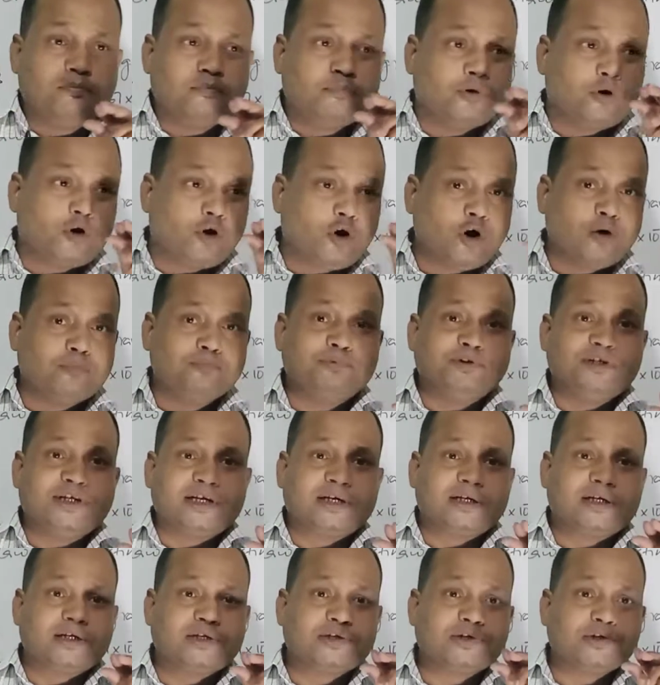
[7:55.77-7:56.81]

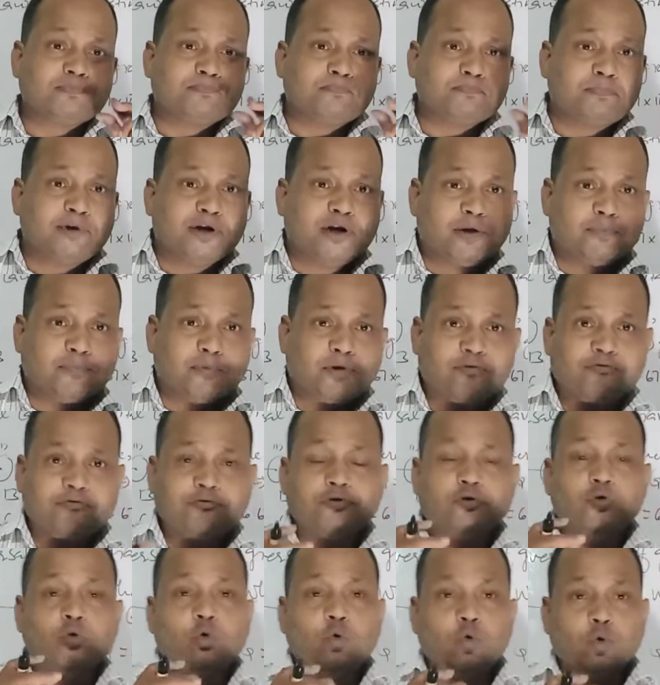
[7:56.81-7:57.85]
objects made up of
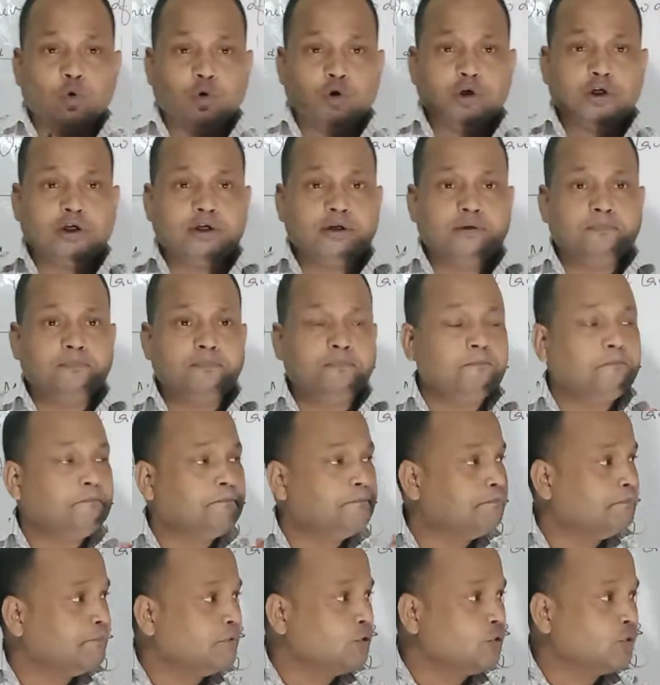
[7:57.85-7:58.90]

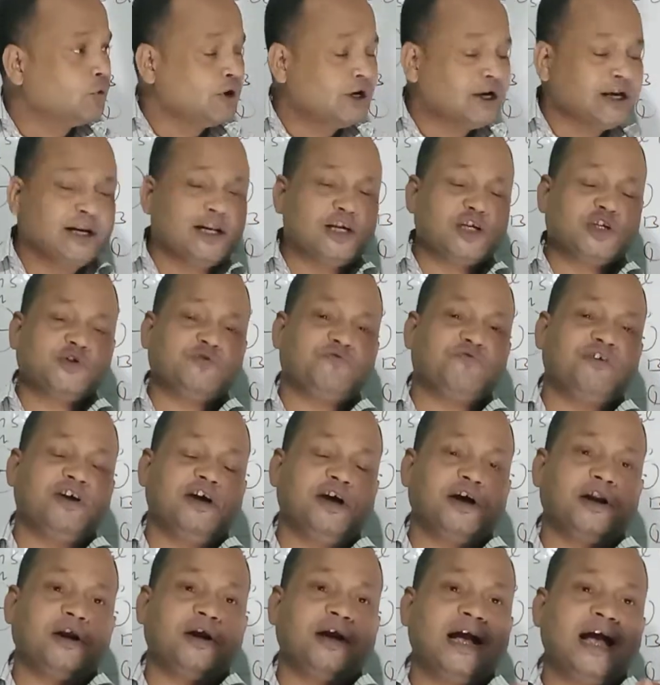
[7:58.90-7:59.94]
golden
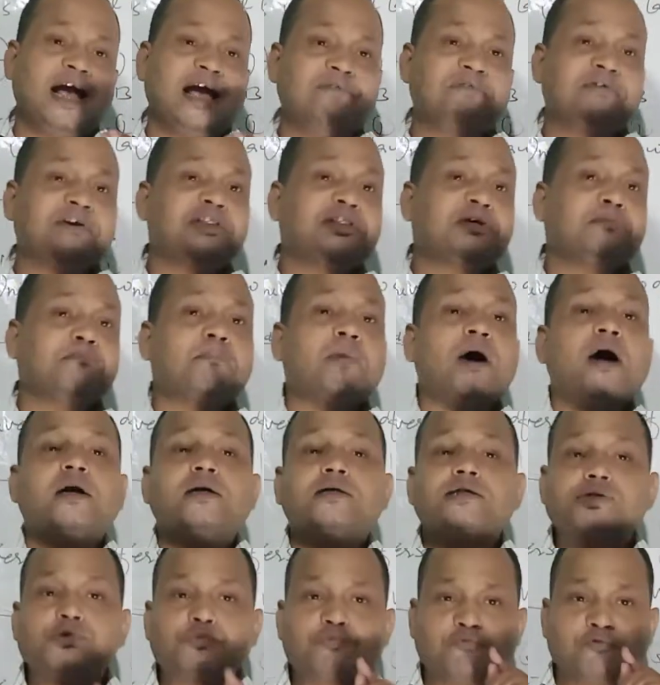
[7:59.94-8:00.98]
sphere having the
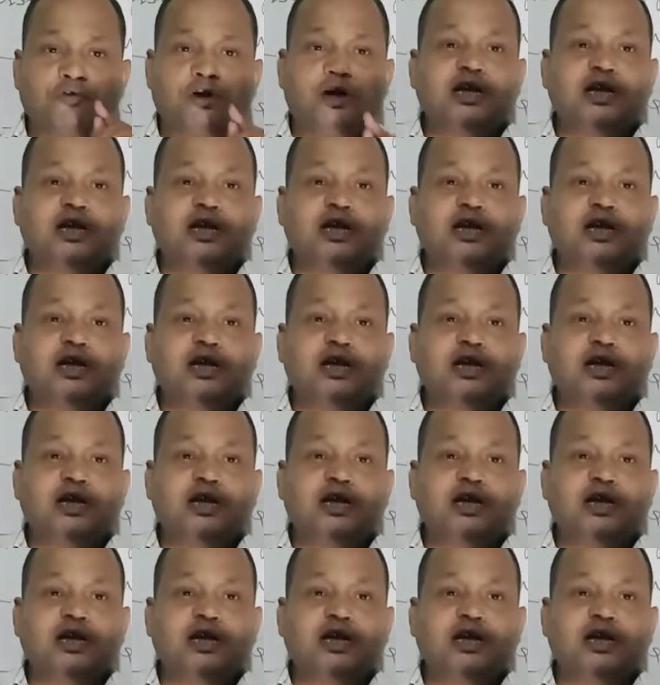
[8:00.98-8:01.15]
mass 1